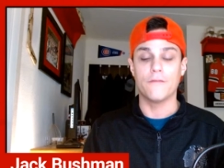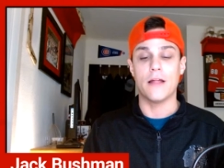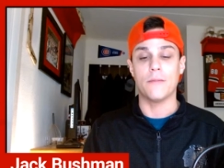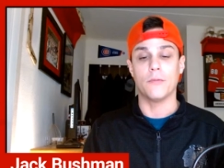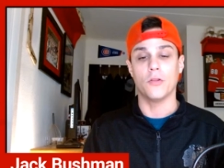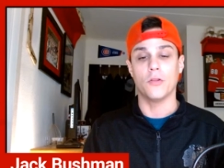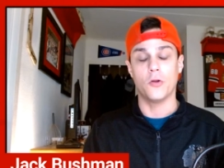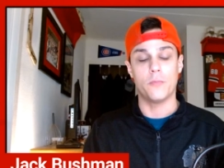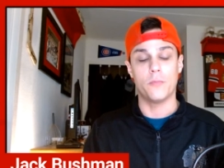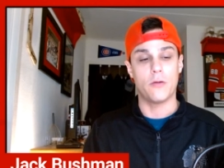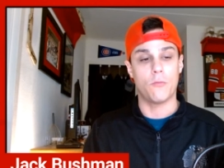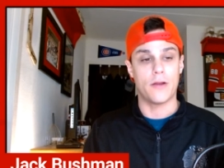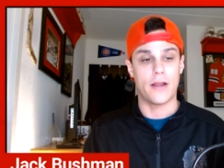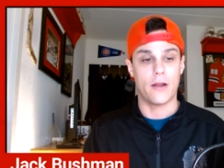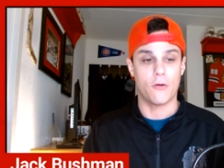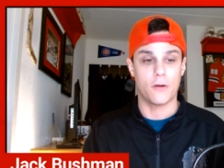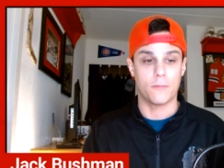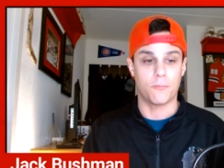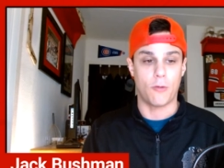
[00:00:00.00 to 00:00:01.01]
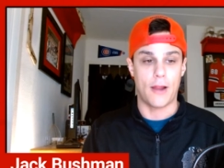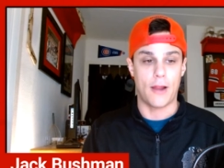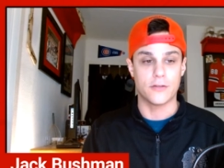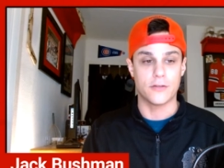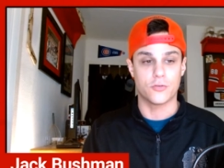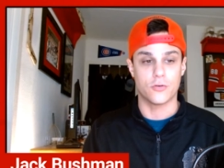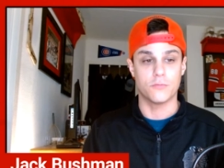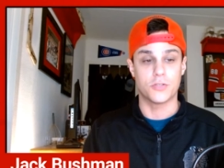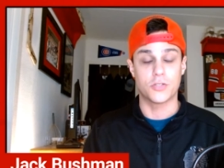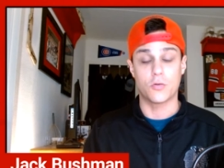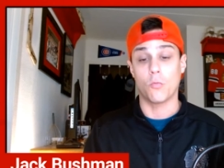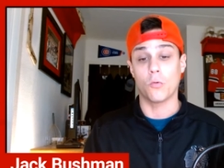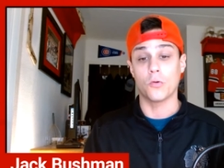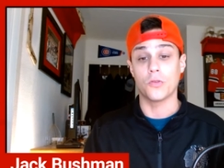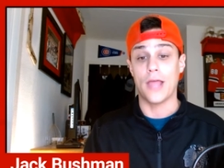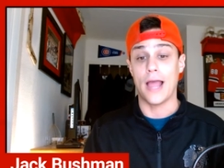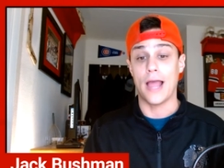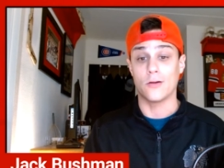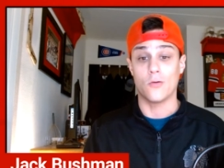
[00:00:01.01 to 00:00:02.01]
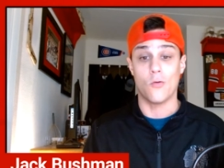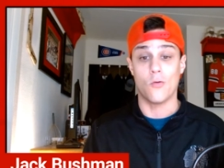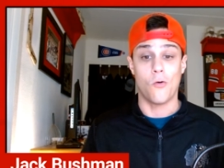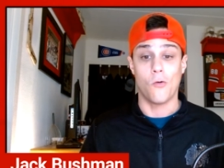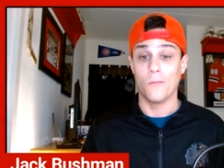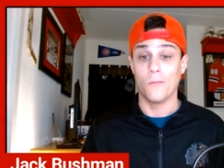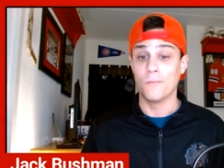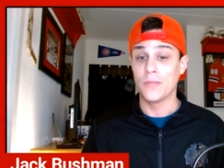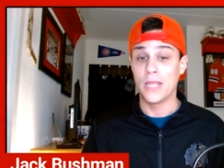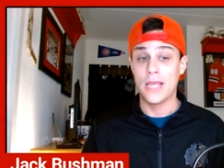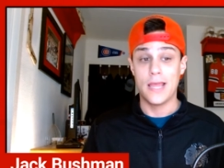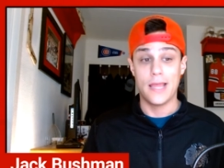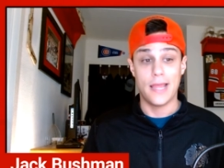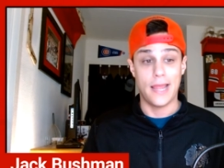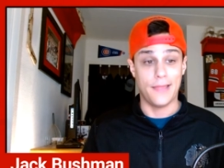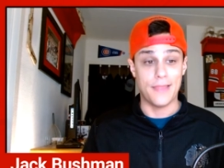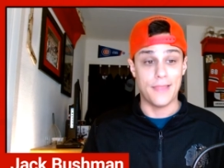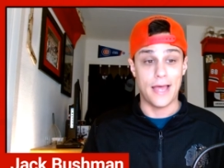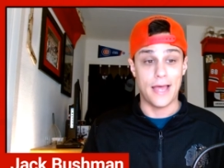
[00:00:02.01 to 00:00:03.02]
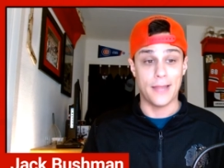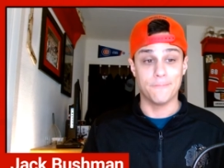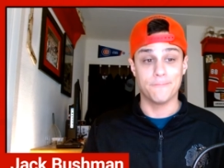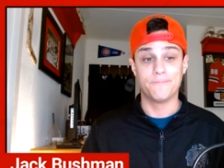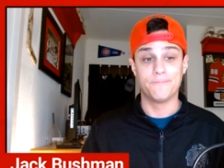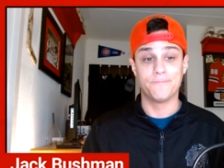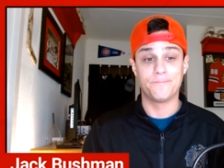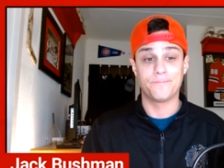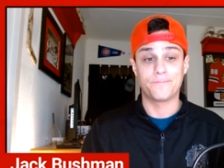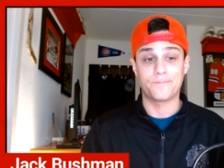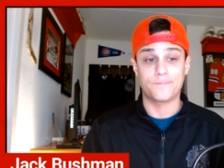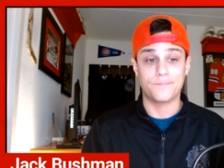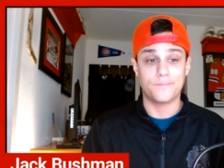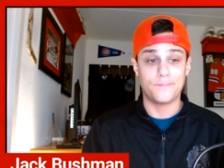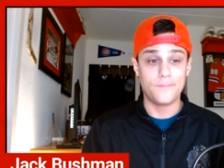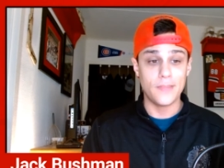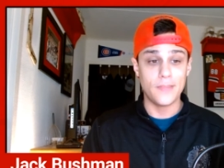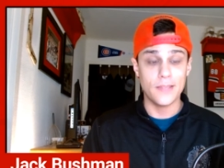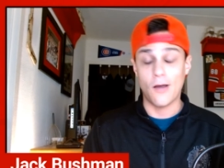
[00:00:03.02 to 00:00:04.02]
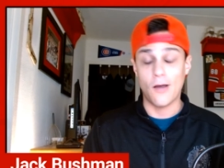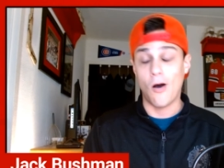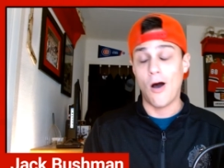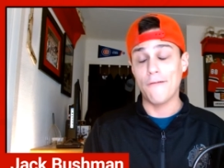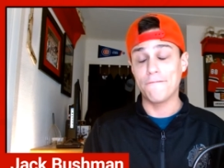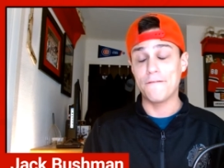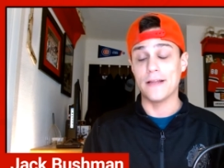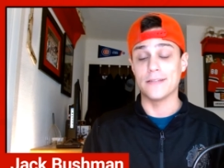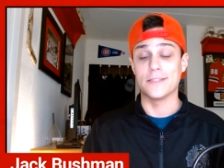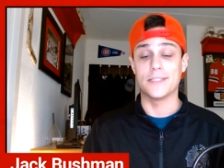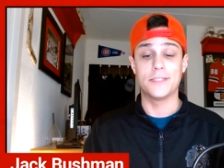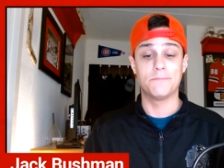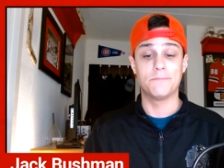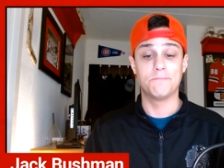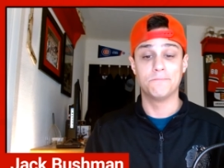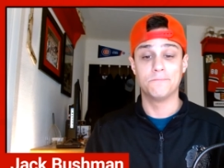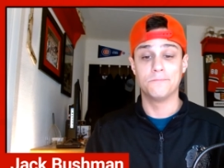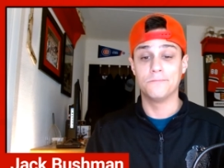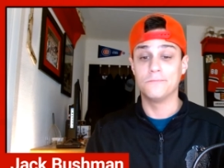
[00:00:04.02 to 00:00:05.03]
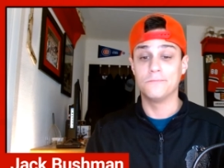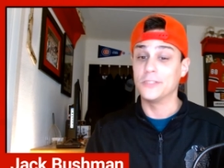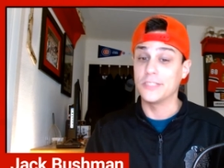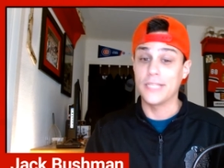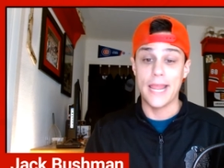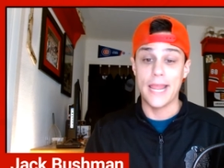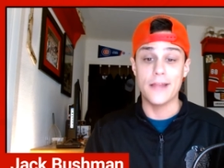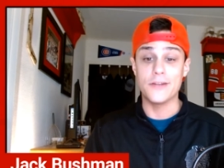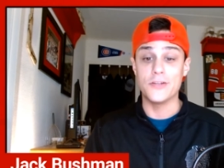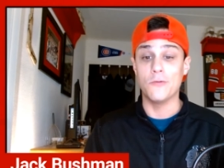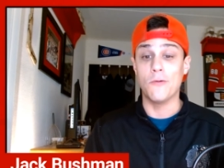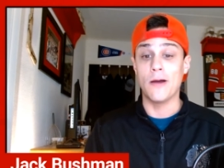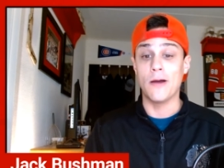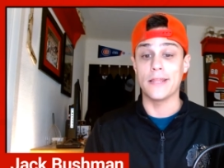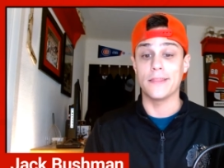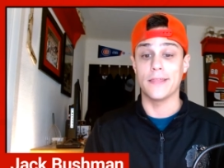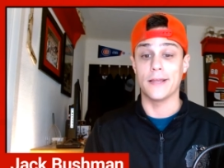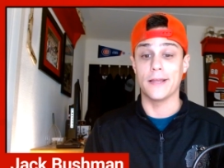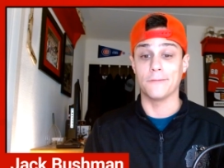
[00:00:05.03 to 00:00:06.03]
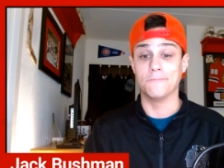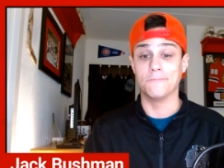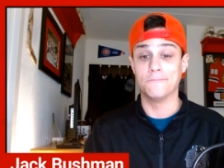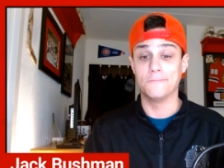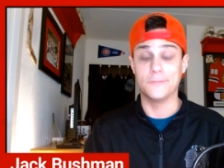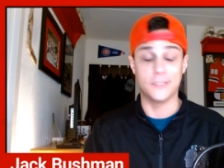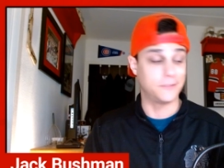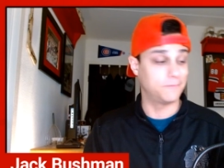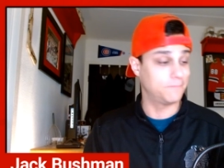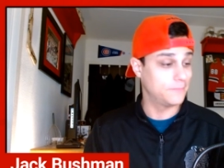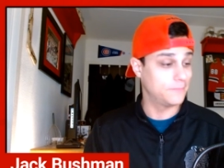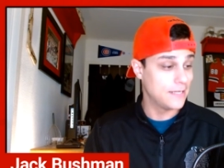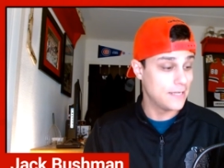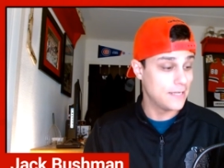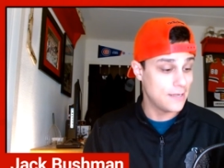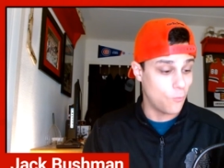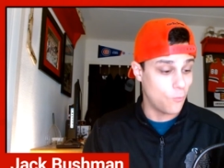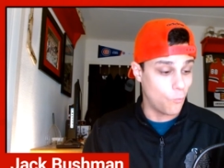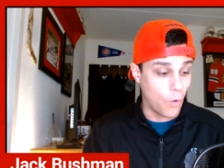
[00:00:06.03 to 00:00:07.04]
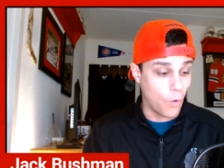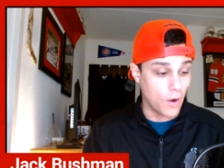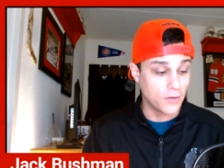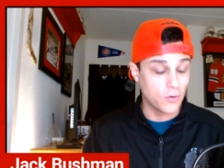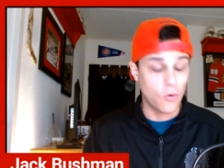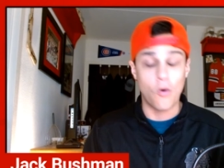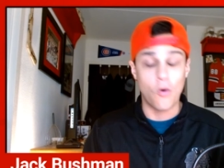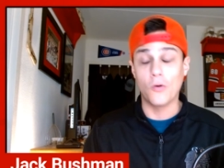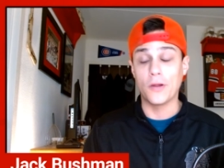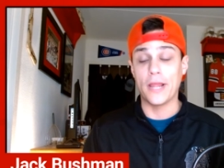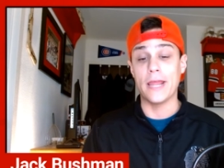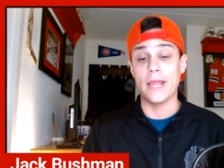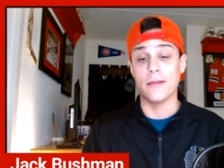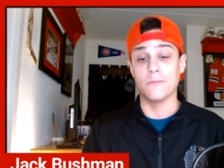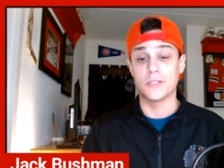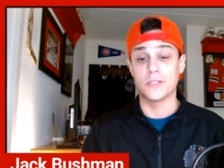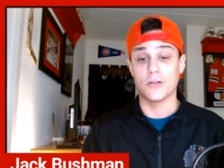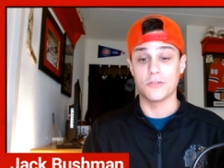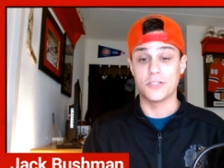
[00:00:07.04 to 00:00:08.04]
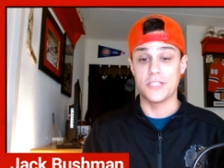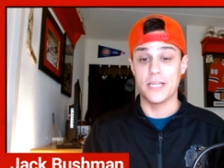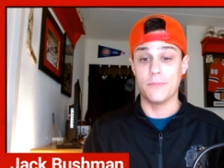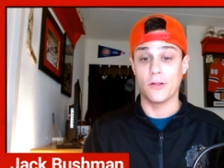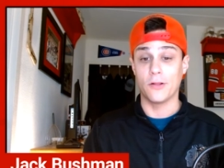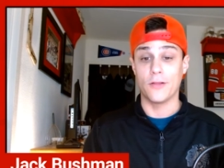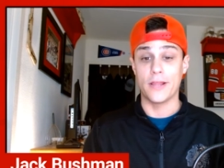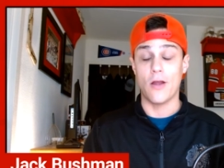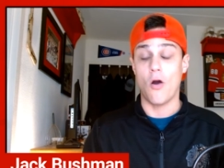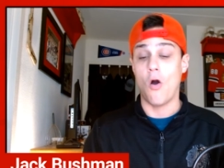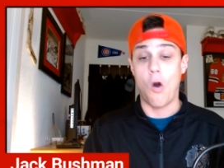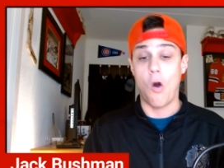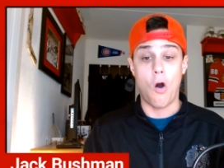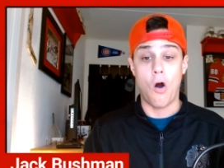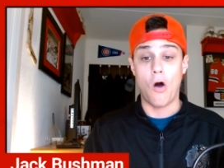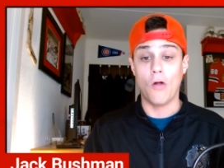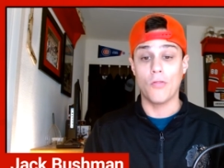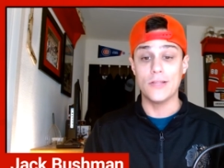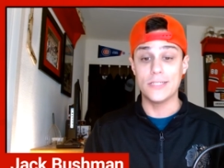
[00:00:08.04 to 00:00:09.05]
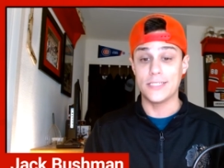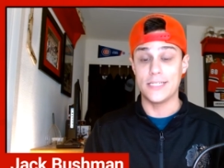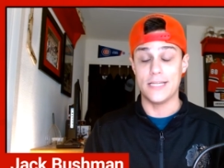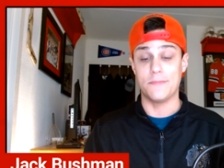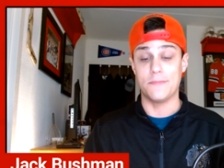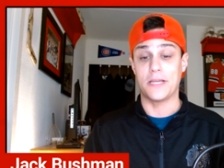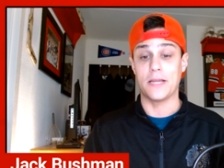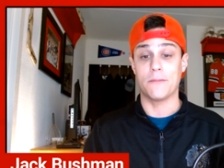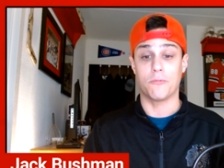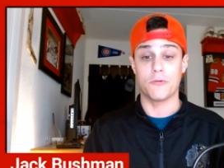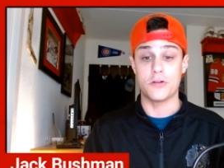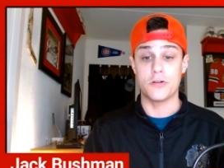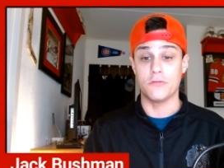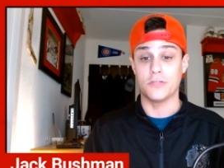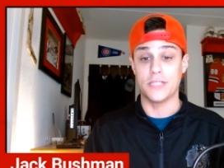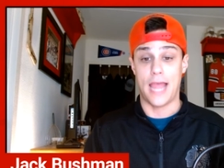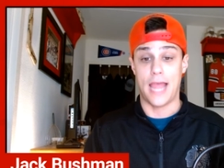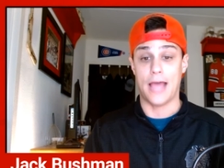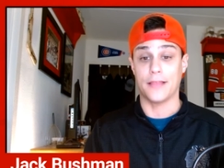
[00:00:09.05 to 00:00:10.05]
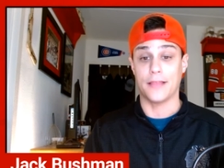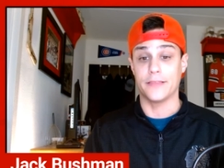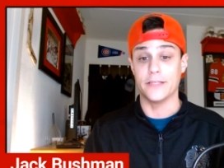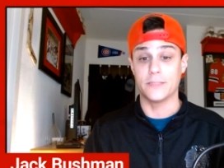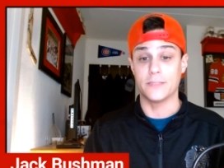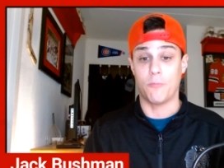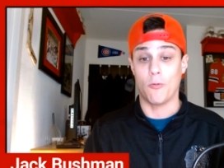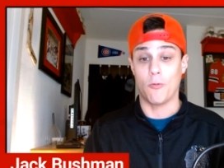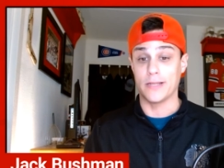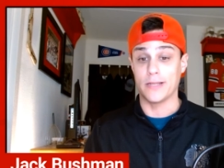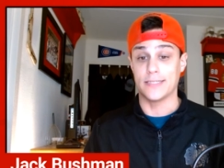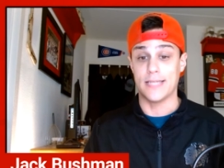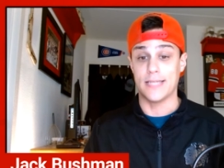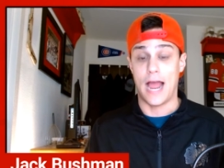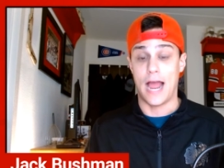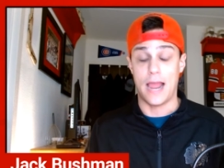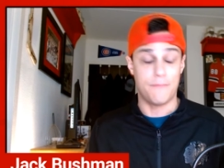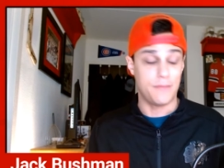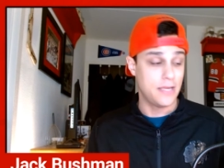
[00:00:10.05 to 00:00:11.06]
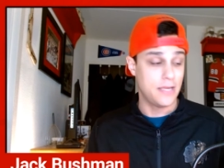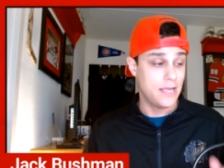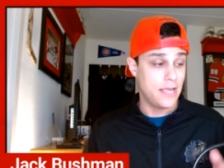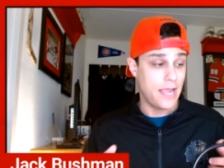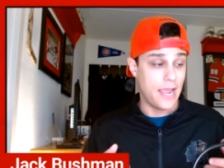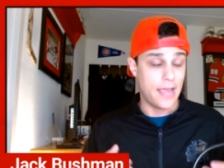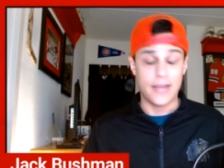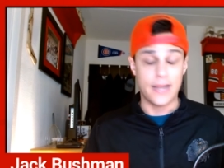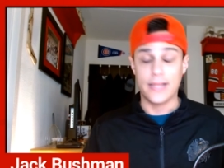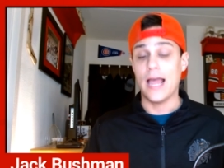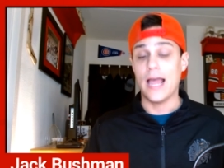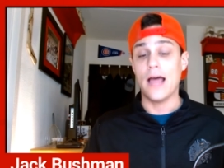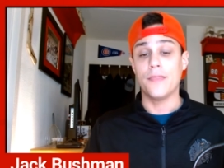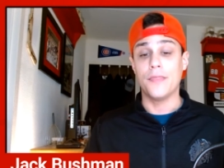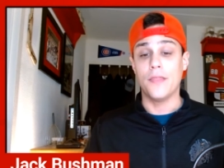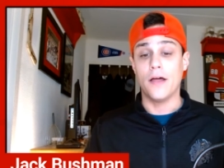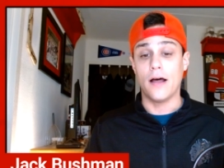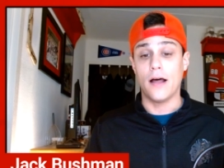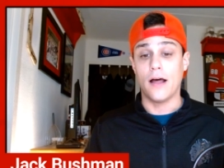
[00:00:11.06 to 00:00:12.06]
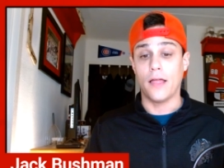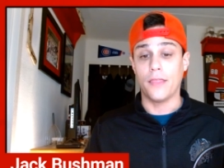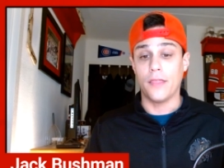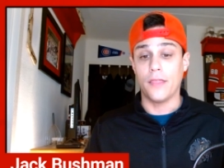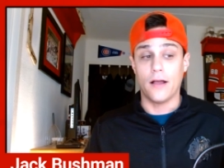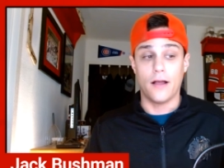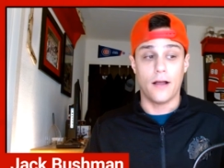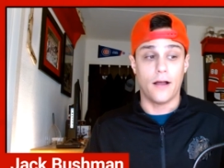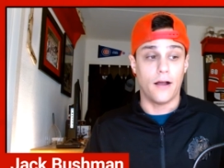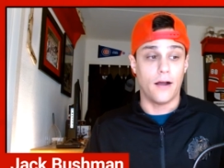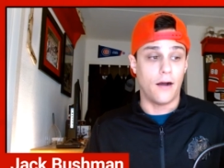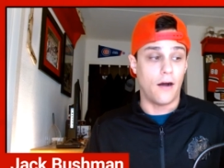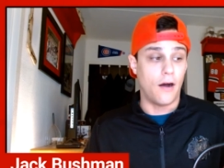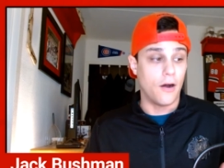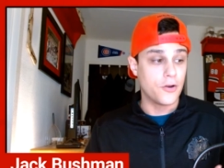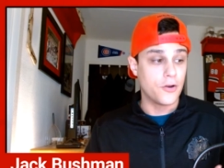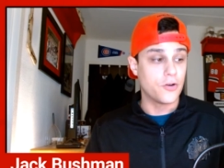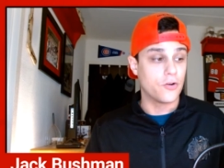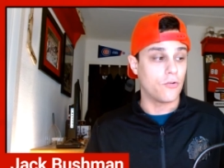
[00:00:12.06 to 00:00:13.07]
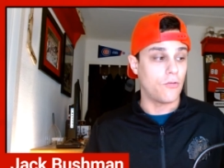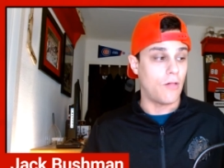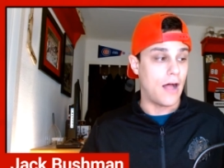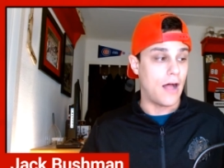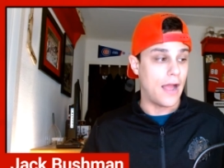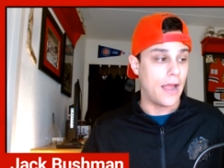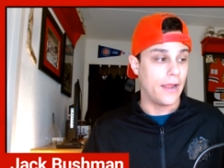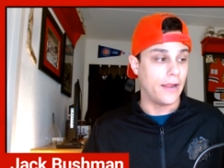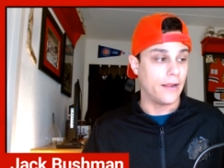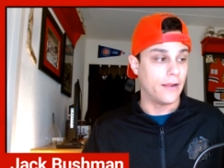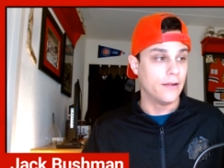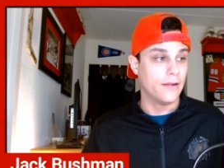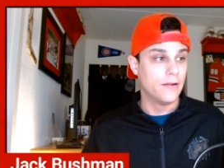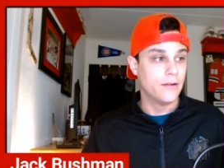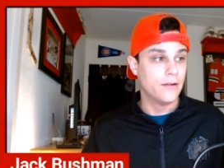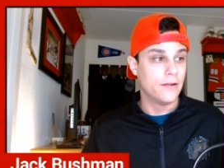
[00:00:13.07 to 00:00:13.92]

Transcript: of them a little bit when Erik Brannstrom scored that goal. And then the offense just can't do anything. Just one goal games are seemingly all this team can produce at this point in time. And again, the the underlying